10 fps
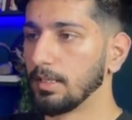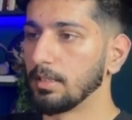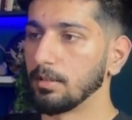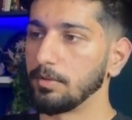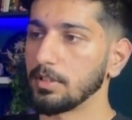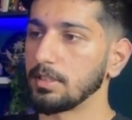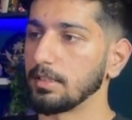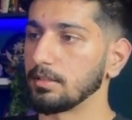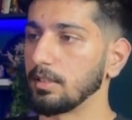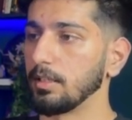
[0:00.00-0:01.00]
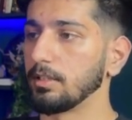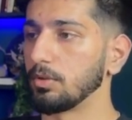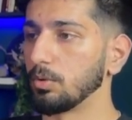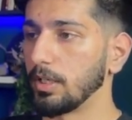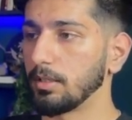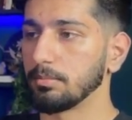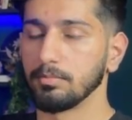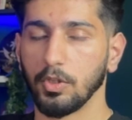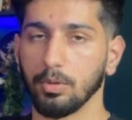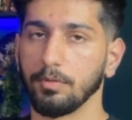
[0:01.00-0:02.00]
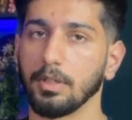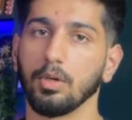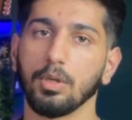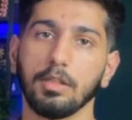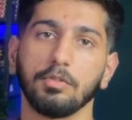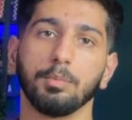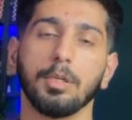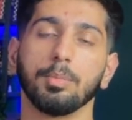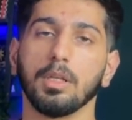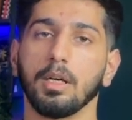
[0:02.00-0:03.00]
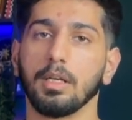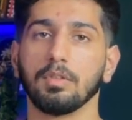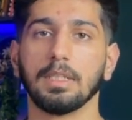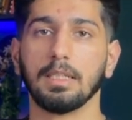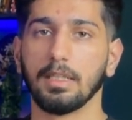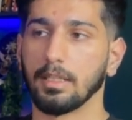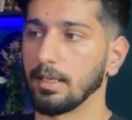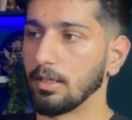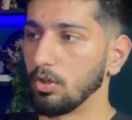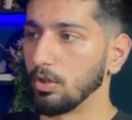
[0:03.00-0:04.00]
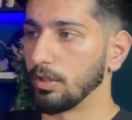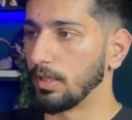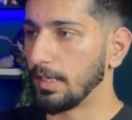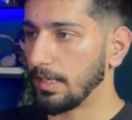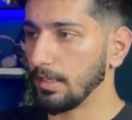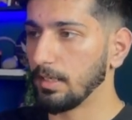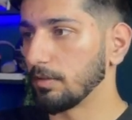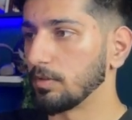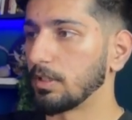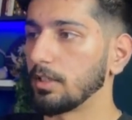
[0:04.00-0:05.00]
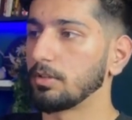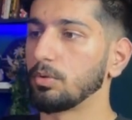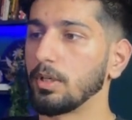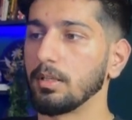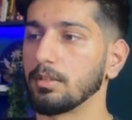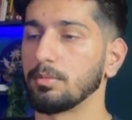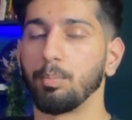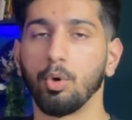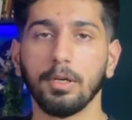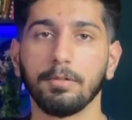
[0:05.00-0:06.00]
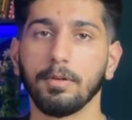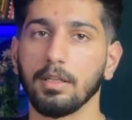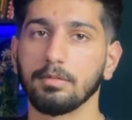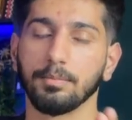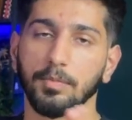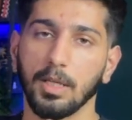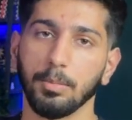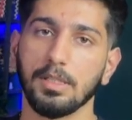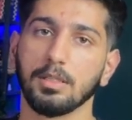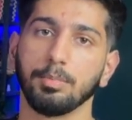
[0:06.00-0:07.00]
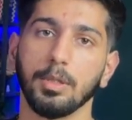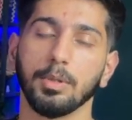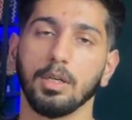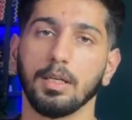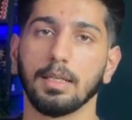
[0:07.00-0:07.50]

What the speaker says: The first thing is the click-through rate. You want to figure out if people are even clicking on your ad. If the click-through rate is 0.5, that means people aren't